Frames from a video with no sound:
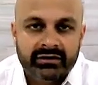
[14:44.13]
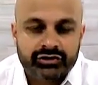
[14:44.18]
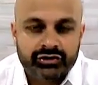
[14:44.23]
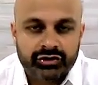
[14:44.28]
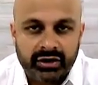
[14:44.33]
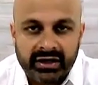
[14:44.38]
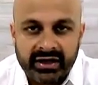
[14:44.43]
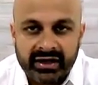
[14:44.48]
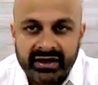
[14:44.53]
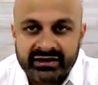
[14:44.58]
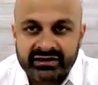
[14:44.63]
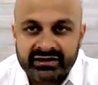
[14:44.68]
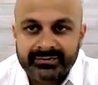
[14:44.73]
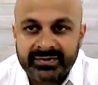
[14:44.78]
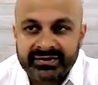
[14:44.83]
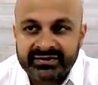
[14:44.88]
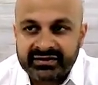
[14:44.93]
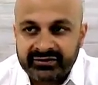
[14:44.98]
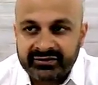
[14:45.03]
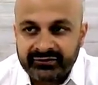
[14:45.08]
dry eye
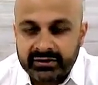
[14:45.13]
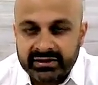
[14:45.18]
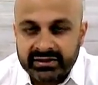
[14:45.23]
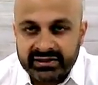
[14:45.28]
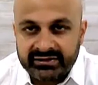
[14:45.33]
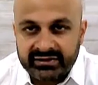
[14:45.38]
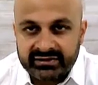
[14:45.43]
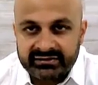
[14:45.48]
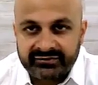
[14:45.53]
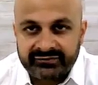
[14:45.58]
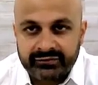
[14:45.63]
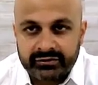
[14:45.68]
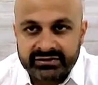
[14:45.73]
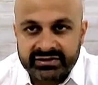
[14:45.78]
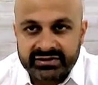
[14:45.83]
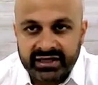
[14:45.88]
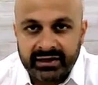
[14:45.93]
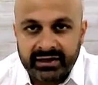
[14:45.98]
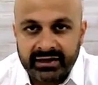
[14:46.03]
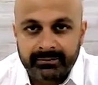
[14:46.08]
specifically as a full
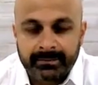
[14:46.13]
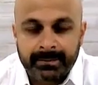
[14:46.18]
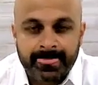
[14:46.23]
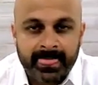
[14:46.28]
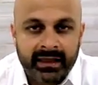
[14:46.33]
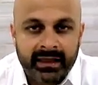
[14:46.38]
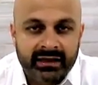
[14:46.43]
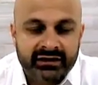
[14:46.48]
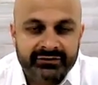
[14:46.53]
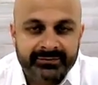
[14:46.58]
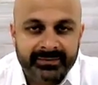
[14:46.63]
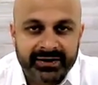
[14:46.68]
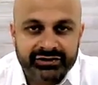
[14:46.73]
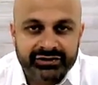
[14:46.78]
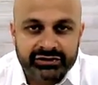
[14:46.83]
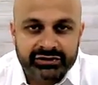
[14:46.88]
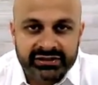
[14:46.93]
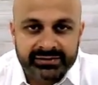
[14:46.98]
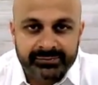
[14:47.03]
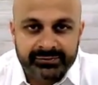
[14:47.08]
time
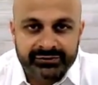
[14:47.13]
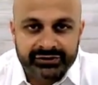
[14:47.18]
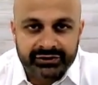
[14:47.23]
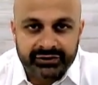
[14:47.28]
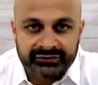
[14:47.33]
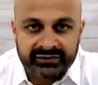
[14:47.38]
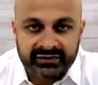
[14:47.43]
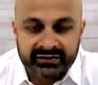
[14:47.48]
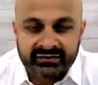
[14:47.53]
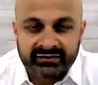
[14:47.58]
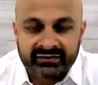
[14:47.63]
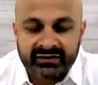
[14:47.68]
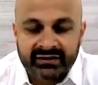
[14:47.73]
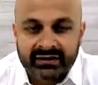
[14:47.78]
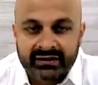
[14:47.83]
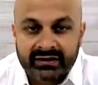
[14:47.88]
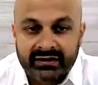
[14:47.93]
specialty service,